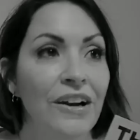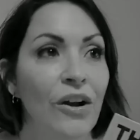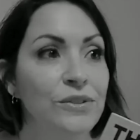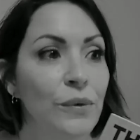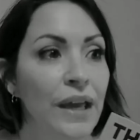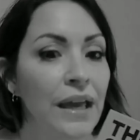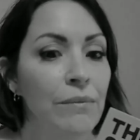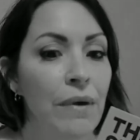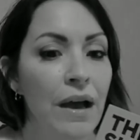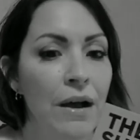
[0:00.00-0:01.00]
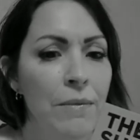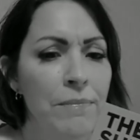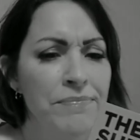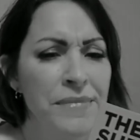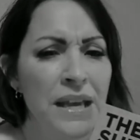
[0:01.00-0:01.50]
It also came
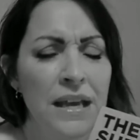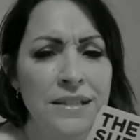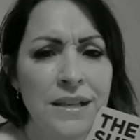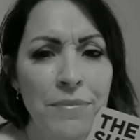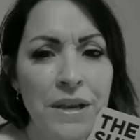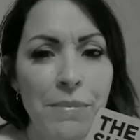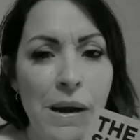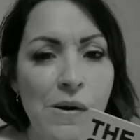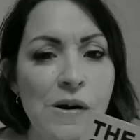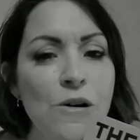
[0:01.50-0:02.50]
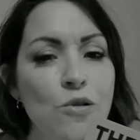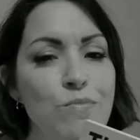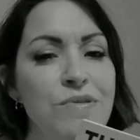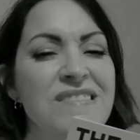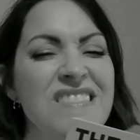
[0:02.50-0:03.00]
something about hope.